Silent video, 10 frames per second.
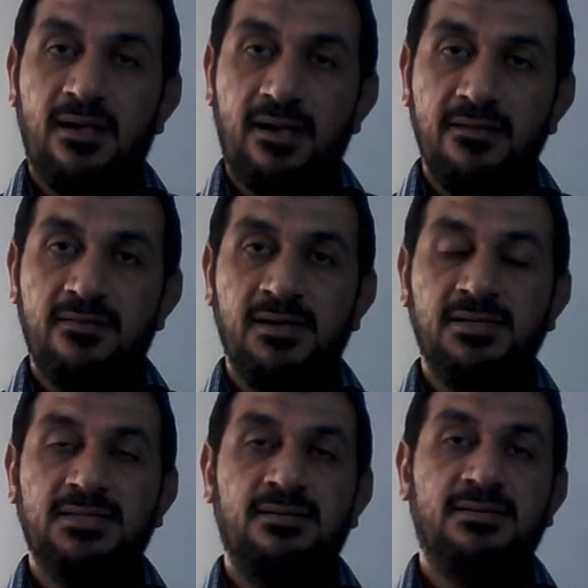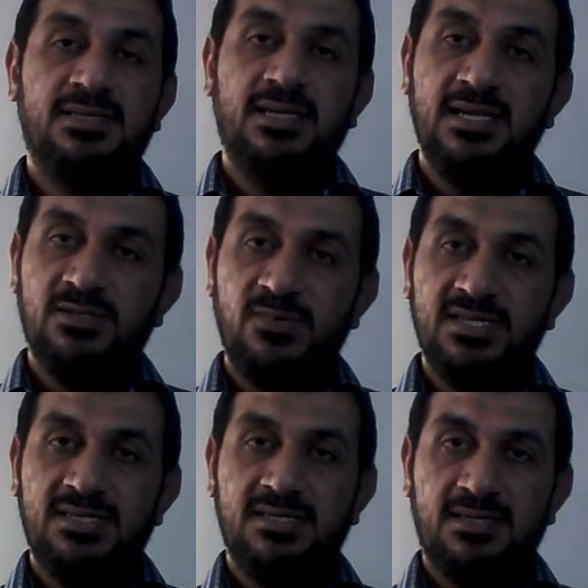I think the case
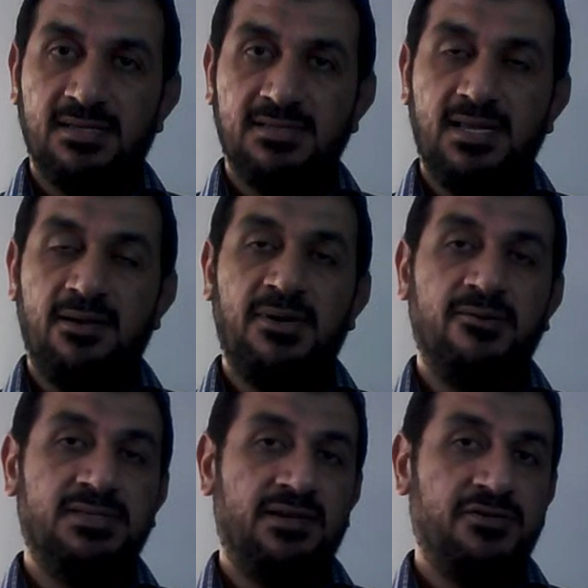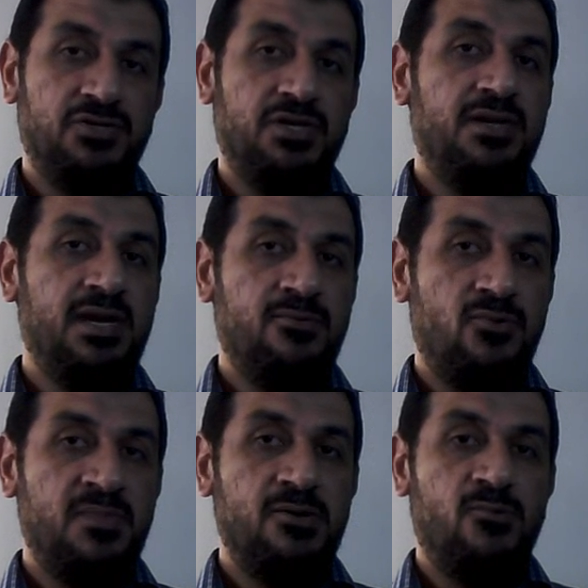we discussed about the vegetarian
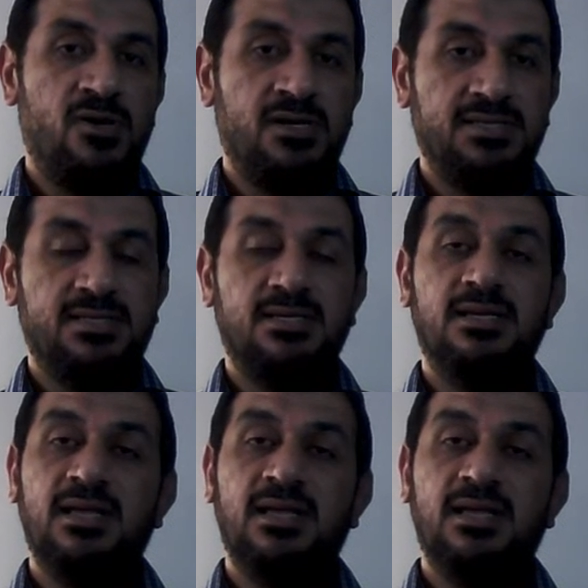woman was